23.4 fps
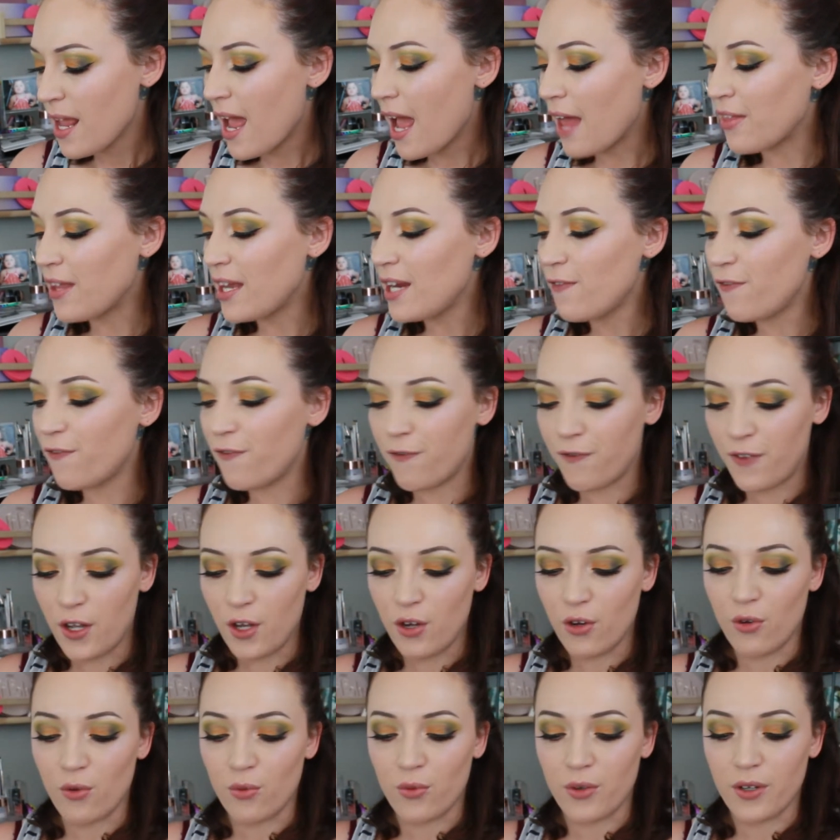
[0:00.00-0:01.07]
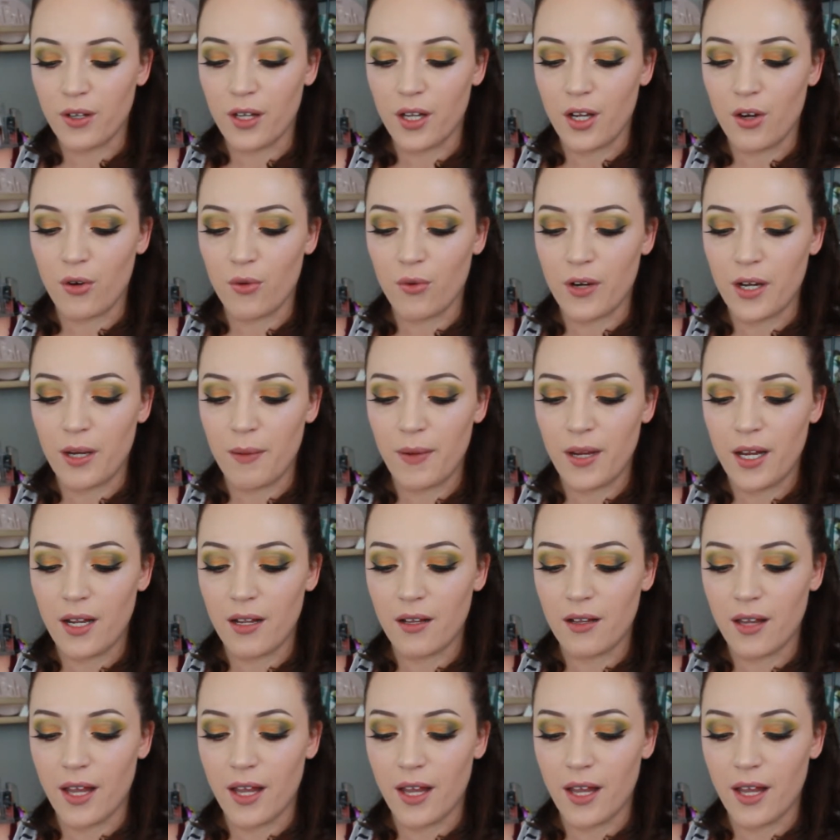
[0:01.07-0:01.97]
And they feel really creamy.